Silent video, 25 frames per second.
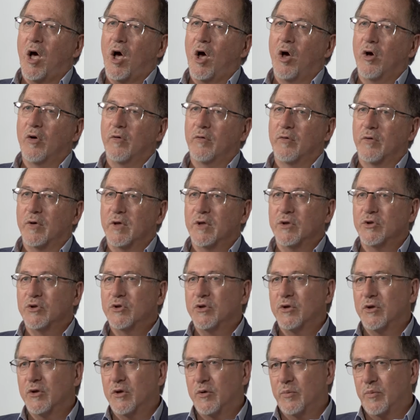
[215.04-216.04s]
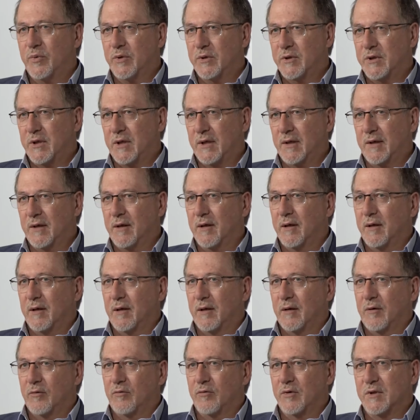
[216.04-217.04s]
over-interpreting
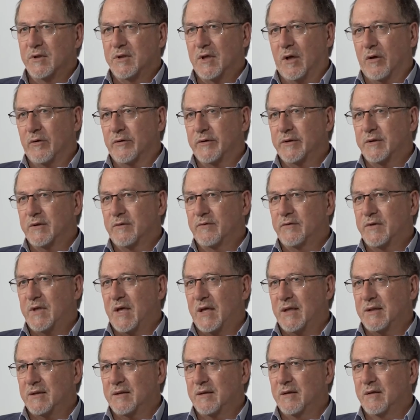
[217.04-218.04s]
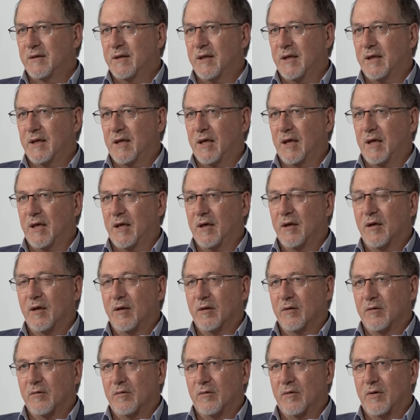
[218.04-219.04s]
results of tests and thinking
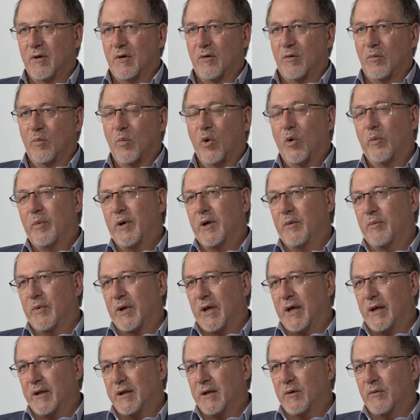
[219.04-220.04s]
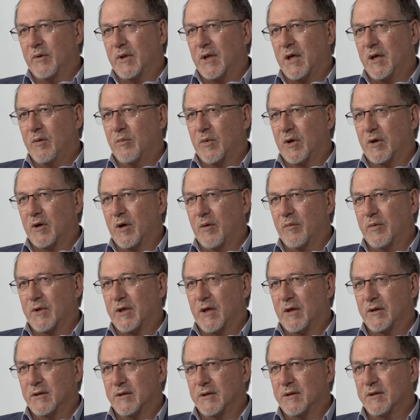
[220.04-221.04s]
there are more people out there with
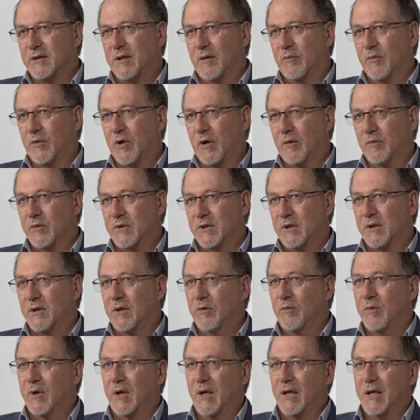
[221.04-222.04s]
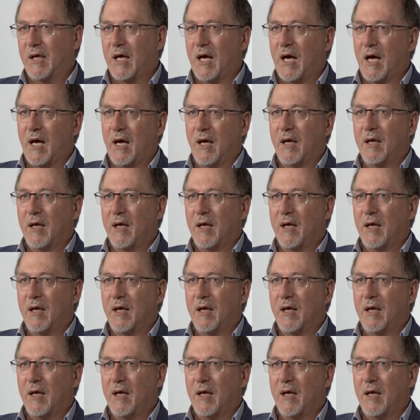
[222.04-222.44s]
haemochromatosis sometimes than there really are.